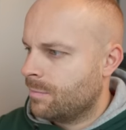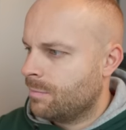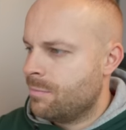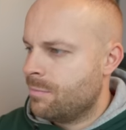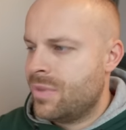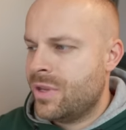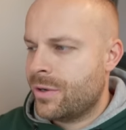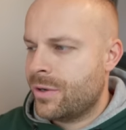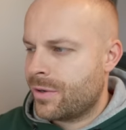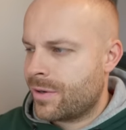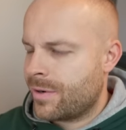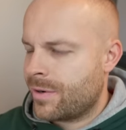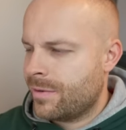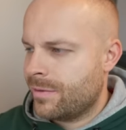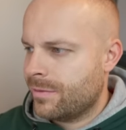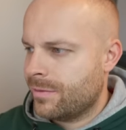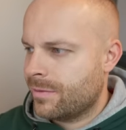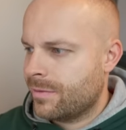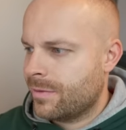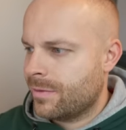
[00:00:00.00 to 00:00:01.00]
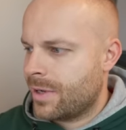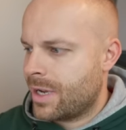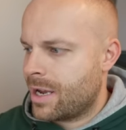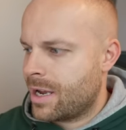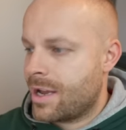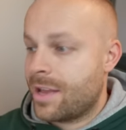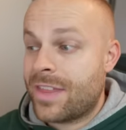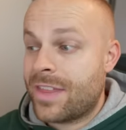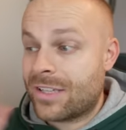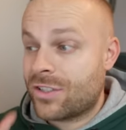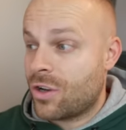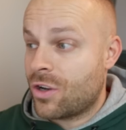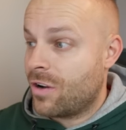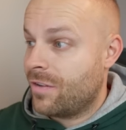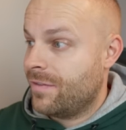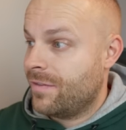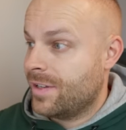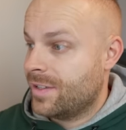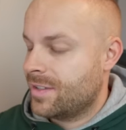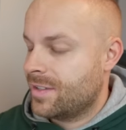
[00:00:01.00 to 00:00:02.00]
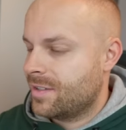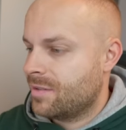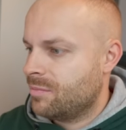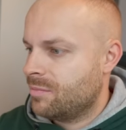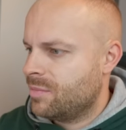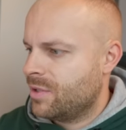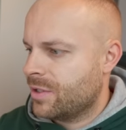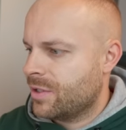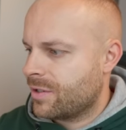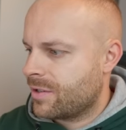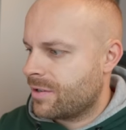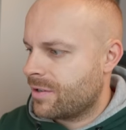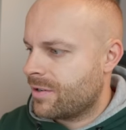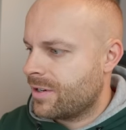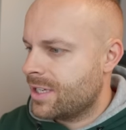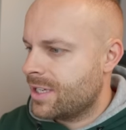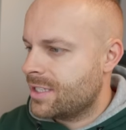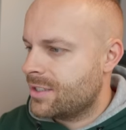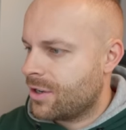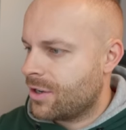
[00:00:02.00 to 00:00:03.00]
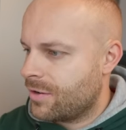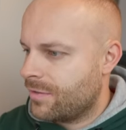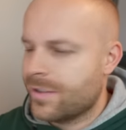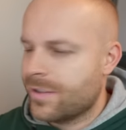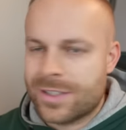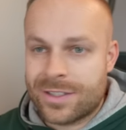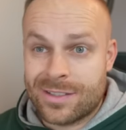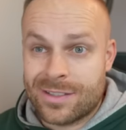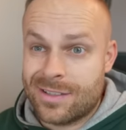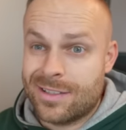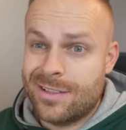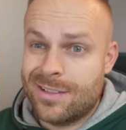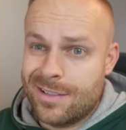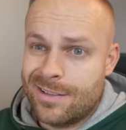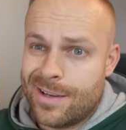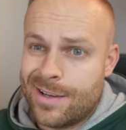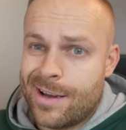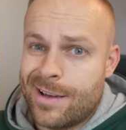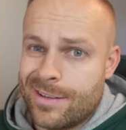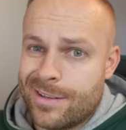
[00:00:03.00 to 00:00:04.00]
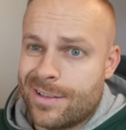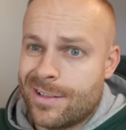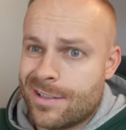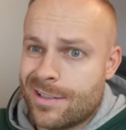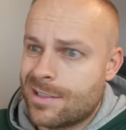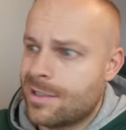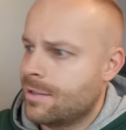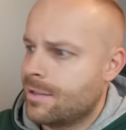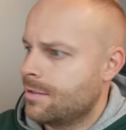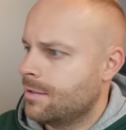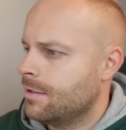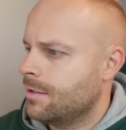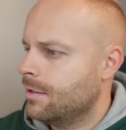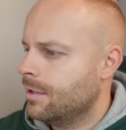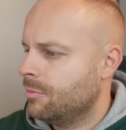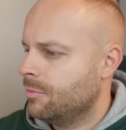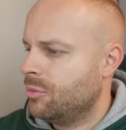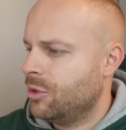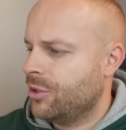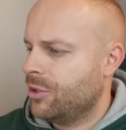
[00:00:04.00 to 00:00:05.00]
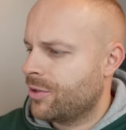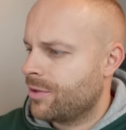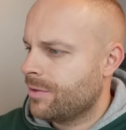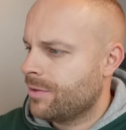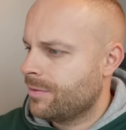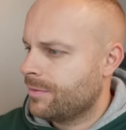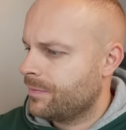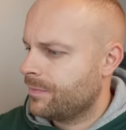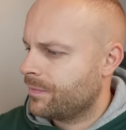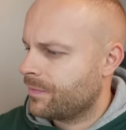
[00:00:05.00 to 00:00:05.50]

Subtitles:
Biuro. That's office. Biuro is office because I did that in the last lesson. Biuro.